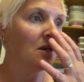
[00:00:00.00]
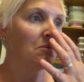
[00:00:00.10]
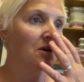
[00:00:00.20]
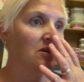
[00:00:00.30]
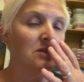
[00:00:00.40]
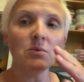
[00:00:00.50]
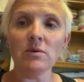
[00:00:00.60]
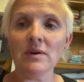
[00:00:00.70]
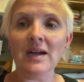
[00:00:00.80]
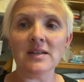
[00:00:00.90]
because it
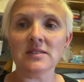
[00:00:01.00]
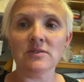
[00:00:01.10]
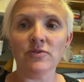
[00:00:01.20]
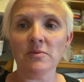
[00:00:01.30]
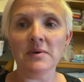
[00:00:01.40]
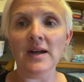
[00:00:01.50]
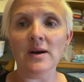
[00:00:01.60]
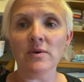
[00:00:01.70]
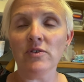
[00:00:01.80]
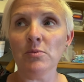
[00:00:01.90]
won't last from
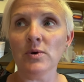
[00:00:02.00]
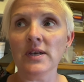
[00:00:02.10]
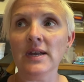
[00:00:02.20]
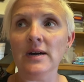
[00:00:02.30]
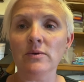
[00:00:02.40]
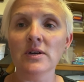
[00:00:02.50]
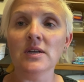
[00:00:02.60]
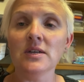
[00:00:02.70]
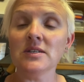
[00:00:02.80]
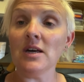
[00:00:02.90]
now if I bought it now.
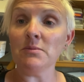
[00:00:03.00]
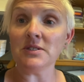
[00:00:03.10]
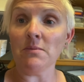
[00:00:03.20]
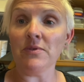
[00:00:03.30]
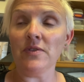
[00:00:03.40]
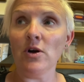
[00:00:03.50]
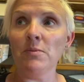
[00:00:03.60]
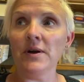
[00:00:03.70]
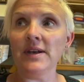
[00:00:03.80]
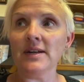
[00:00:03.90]
So that'll be something that I'll
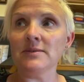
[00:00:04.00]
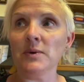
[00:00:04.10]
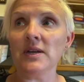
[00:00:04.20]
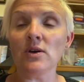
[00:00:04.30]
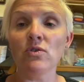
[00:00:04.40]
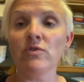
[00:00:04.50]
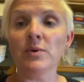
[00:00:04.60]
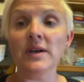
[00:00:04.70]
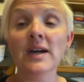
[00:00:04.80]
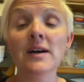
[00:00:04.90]
buy next week. Or if we're
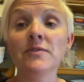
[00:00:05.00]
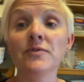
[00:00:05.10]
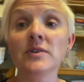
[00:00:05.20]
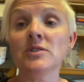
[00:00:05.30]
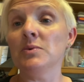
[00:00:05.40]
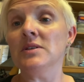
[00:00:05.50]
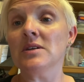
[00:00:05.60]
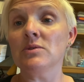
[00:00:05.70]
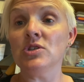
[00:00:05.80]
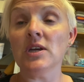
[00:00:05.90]
going to have sweet and
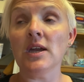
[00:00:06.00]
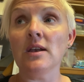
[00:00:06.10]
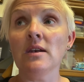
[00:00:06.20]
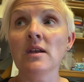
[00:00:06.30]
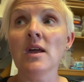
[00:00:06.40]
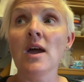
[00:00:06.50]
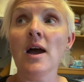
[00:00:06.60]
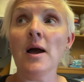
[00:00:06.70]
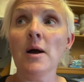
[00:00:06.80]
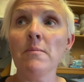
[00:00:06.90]
sour chicken,
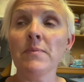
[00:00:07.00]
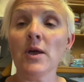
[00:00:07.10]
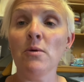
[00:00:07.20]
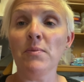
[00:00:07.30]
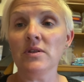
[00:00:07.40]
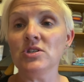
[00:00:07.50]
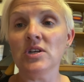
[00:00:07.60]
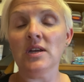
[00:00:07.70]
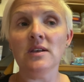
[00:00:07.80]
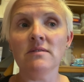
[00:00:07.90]
I'll buy the
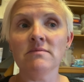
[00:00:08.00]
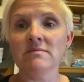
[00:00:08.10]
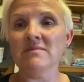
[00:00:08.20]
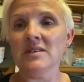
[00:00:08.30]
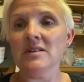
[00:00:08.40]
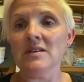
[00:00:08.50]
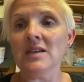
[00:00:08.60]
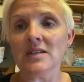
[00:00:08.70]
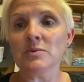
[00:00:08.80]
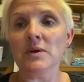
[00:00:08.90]
chicken
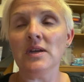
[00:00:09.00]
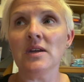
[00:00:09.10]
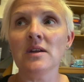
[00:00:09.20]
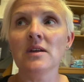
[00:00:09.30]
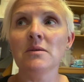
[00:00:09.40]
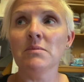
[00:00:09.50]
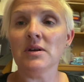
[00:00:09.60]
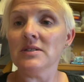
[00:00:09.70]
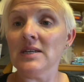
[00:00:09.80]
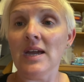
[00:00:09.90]
next week,
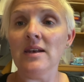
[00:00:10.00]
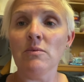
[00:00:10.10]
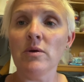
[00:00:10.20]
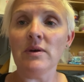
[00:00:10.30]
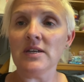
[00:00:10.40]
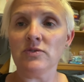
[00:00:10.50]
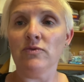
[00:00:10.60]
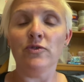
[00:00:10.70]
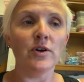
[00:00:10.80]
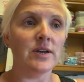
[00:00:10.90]
because again, it won't last
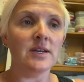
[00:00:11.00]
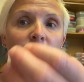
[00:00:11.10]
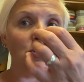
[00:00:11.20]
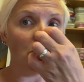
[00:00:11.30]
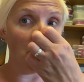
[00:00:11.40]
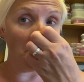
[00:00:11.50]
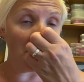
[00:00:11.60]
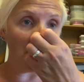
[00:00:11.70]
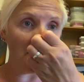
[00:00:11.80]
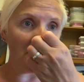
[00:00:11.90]
from Friday till when we
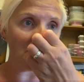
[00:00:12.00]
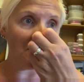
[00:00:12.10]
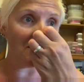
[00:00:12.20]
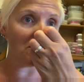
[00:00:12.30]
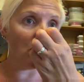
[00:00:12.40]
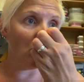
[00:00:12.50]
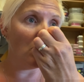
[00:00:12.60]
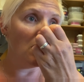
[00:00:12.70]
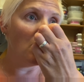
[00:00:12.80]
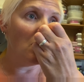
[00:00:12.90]
need it next week. So
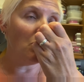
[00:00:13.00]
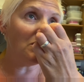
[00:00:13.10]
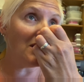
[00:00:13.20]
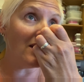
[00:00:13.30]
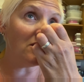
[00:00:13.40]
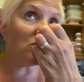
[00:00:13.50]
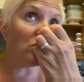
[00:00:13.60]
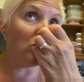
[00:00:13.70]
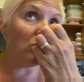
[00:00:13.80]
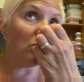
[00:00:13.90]
we tend
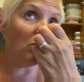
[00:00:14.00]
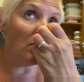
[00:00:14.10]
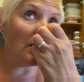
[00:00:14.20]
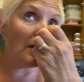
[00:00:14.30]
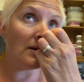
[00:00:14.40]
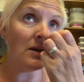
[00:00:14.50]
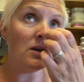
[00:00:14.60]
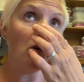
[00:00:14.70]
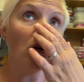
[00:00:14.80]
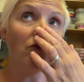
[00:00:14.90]
to, a
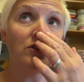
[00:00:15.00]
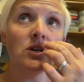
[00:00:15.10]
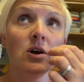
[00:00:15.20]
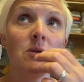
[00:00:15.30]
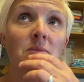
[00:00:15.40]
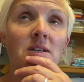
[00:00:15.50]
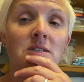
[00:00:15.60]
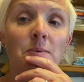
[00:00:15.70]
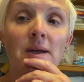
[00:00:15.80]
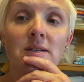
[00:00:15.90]
lot of the time, it
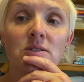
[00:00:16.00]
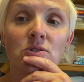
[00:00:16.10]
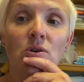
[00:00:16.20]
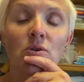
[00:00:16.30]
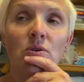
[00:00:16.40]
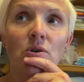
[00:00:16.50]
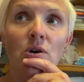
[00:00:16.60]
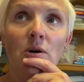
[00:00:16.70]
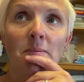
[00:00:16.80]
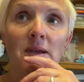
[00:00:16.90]
depends.
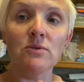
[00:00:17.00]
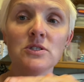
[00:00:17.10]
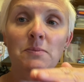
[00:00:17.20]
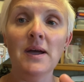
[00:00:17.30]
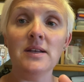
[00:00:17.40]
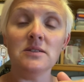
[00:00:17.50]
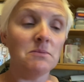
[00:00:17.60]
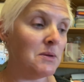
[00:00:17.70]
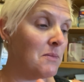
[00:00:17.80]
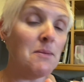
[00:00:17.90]
Our meals depend. I
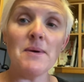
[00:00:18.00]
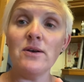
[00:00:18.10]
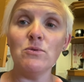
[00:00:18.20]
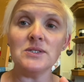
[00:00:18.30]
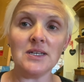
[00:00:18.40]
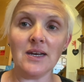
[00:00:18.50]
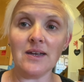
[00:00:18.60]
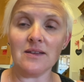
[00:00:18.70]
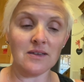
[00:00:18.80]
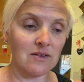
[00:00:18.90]
mean, me and Ben always eat
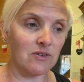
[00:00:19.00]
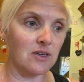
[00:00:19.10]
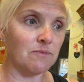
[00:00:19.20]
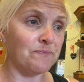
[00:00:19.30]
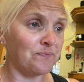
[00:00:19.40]
late in the evening,